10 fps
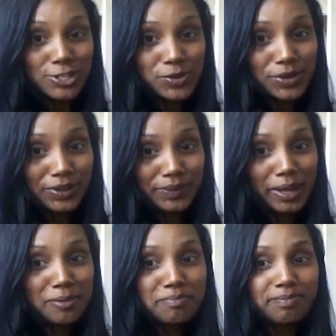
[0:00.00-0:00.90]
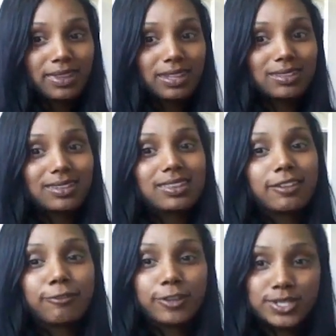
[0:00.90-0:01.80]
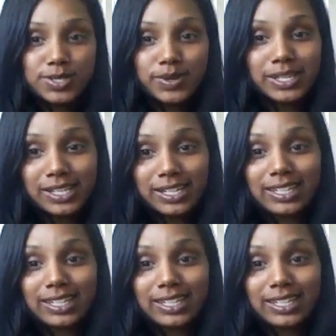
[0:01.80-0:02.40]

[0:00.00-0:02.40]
by showing you them. The first one